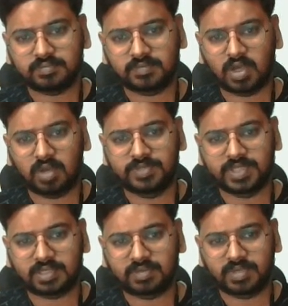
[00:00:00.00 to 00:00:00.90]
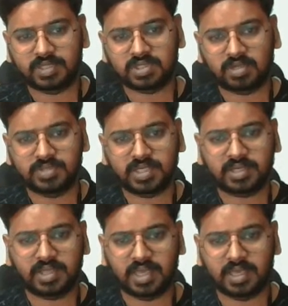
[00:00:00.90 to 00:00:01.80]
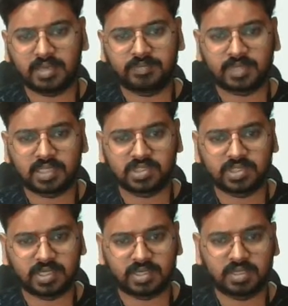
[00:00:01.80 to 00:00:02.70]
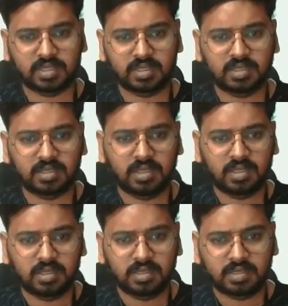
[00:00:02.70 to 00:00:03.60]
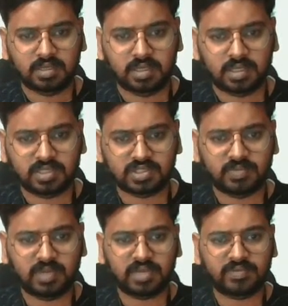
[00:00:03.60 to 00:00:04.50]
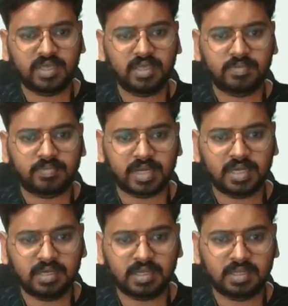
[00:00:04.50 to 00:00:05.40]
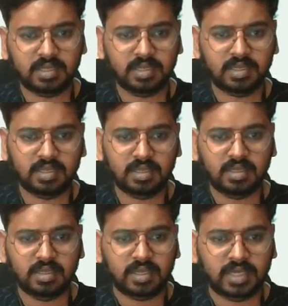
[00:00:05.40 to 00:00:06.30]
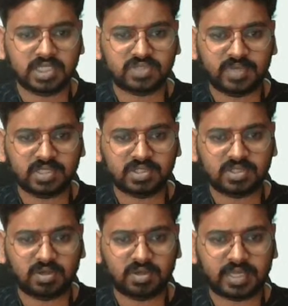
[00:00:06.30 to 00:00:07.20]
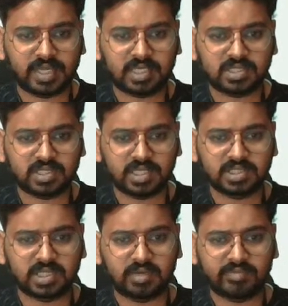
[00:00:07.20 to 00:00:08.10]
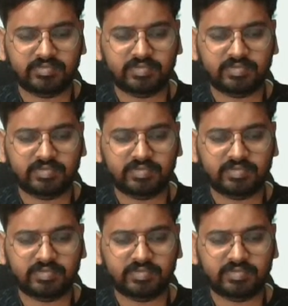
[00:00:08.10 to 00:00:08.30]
object. What is the object? A, isn't it? In the similar way, print sys dot get size of